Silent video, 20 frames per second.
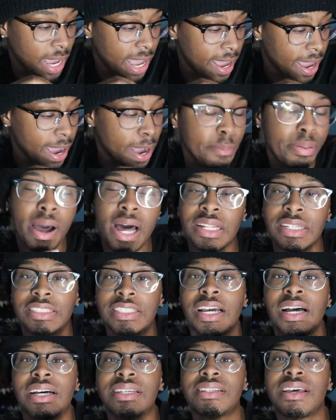I
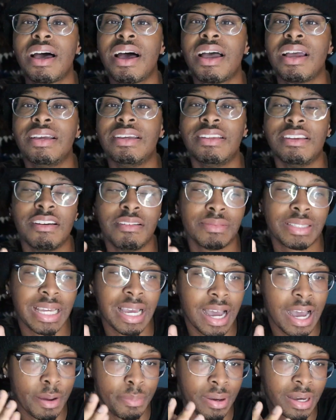apologize, all right? You know what I'm
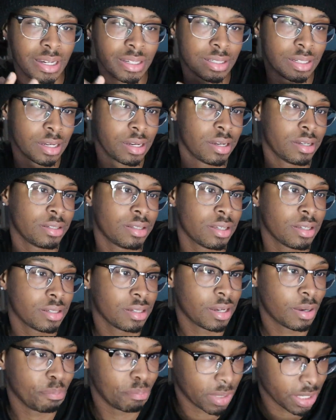saying? I apologize.
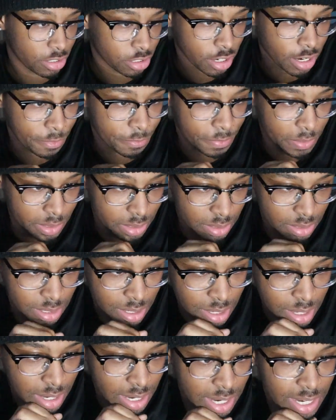I'm going to make sure I fix
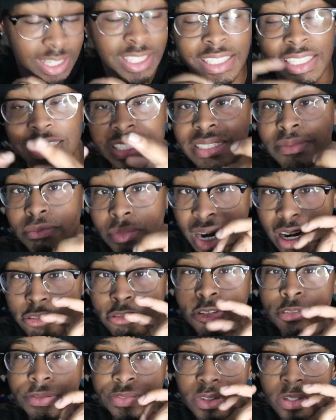this
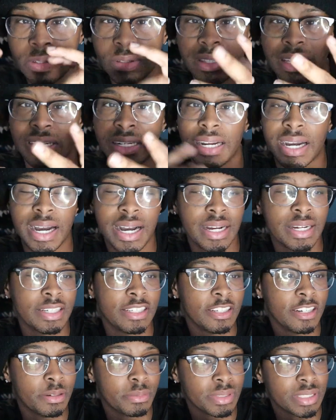microphone thing, all right?
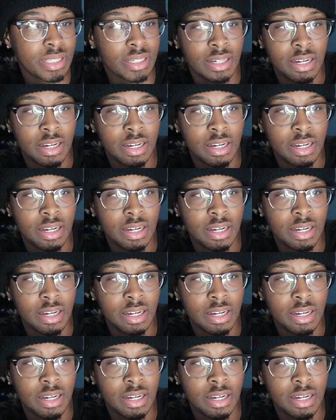You know what I'm saying?